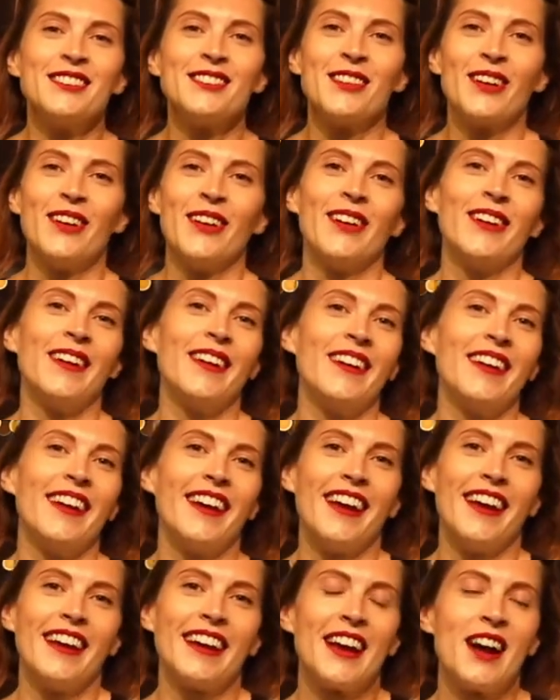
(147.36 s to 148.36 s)
So
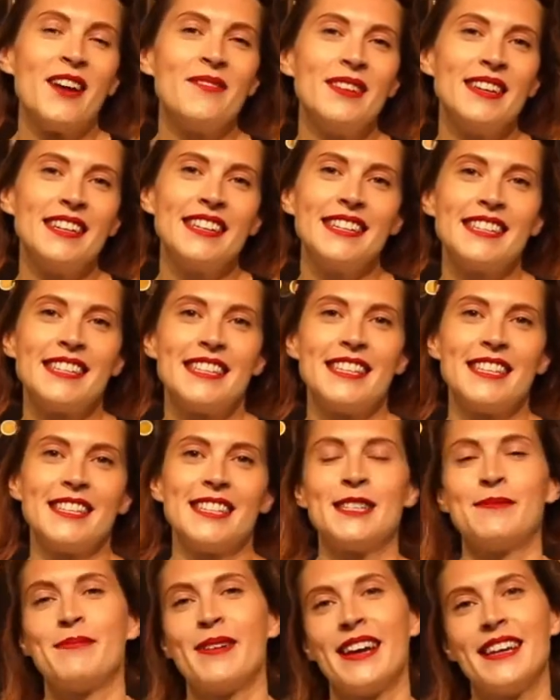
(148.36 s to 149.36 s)
coming into this
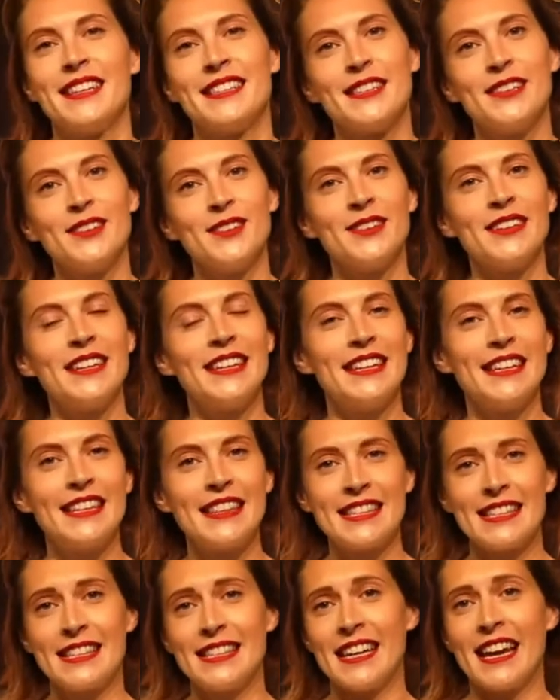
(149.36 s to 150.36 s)
space and looking
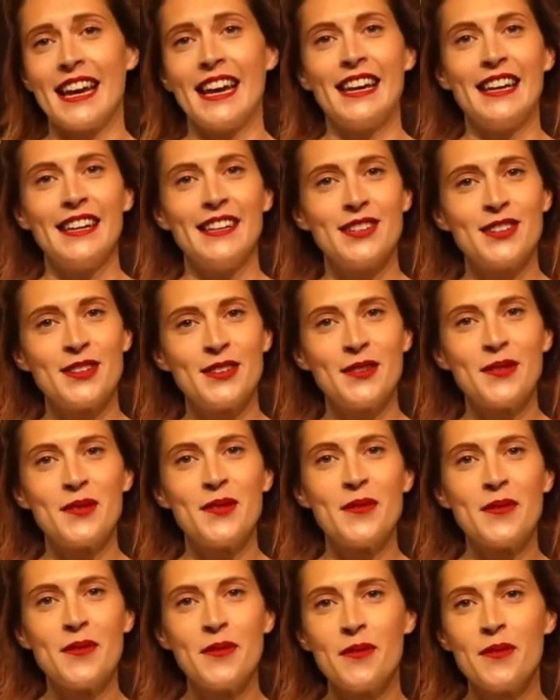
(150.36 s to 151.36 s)
at the stage,
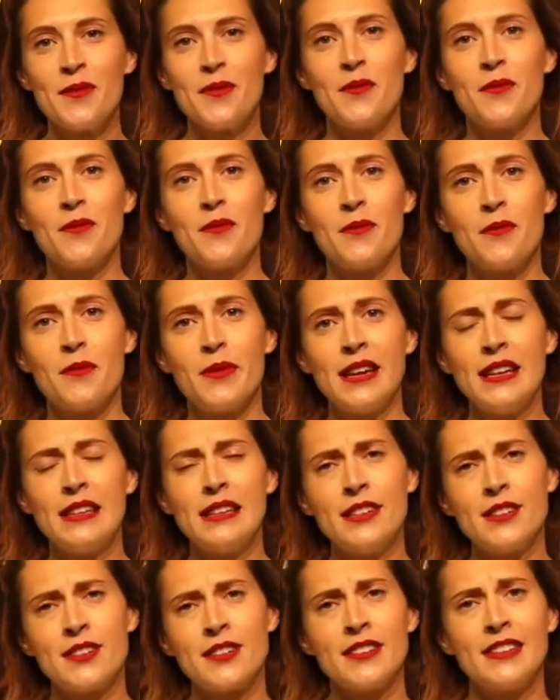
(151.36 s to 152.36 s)
we
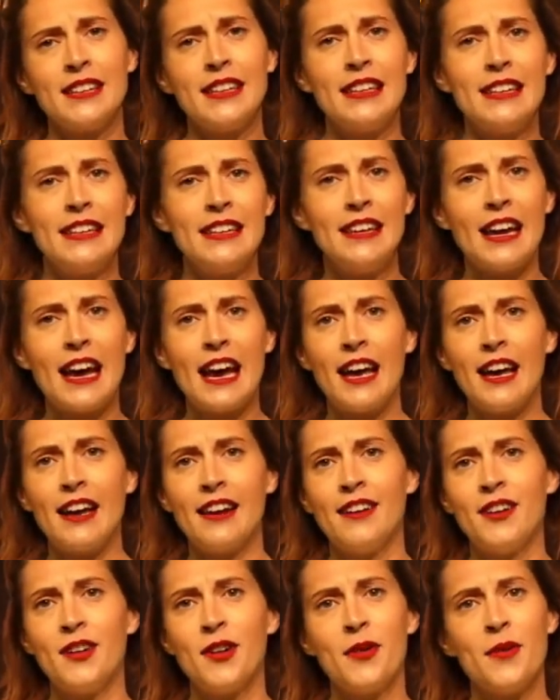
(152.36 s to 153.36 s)
literally
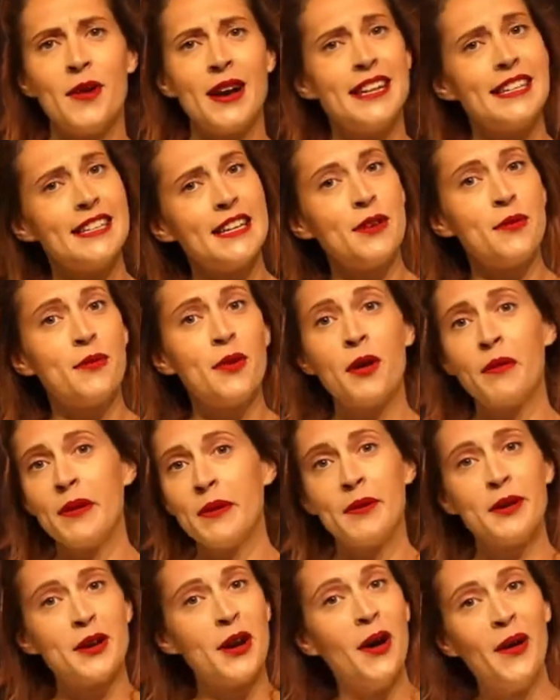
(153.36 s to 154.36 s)
had no idea what
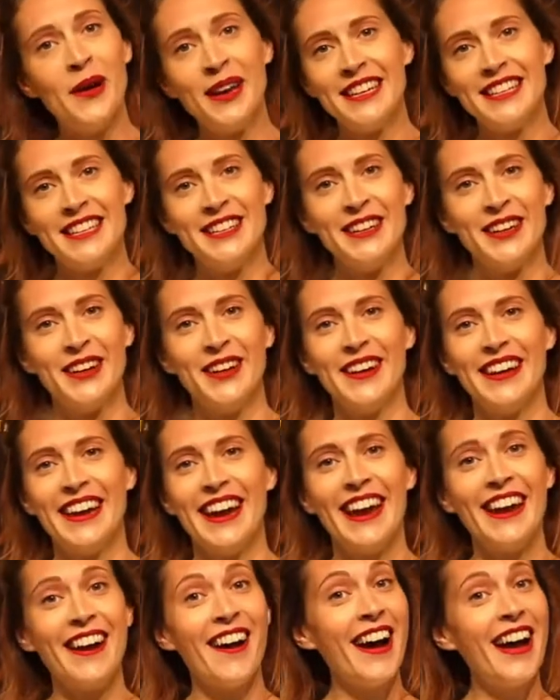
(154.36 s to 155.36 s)
we were going to
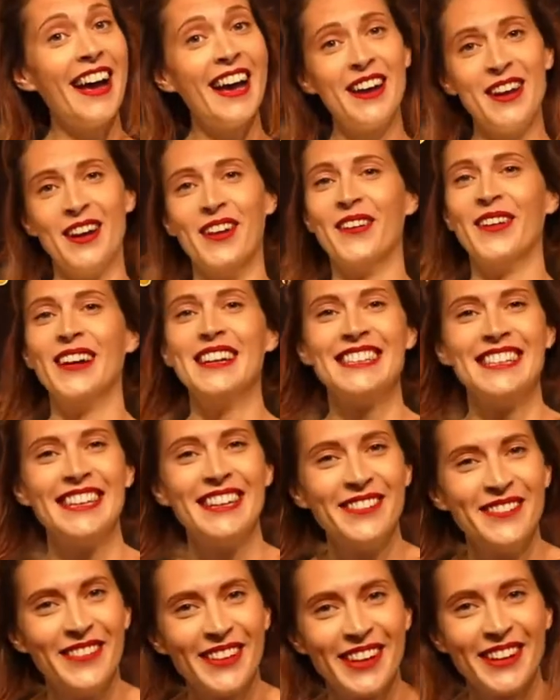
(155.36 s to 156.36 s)
create. I had no
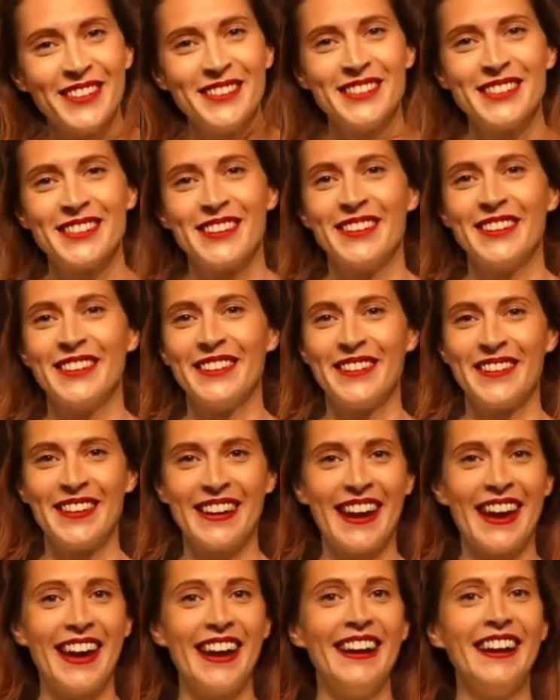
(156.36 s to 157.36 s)
idea what I was going to
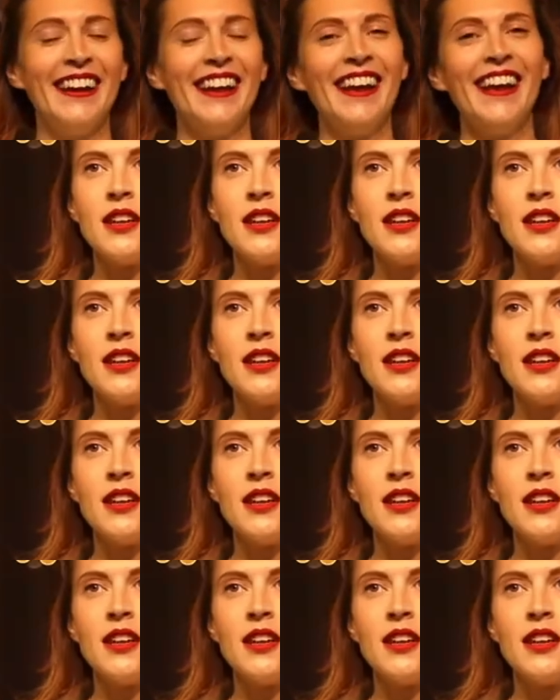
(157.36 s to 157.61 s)
create.